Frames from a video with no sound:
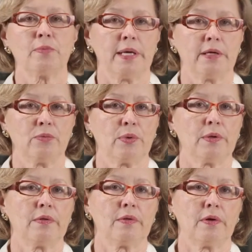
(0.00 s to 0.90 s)
made
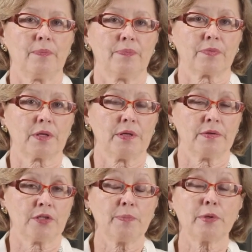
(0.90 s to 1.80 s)
with, in
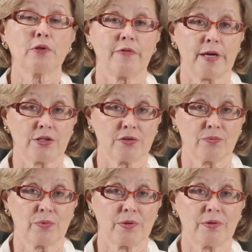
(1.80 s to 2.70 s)
the typical
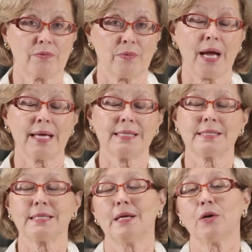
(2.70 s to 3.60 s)
fashion with
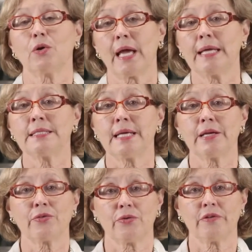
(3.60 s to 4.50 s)
rice, can
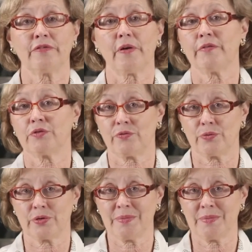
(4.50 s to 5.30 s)
take 35 to 40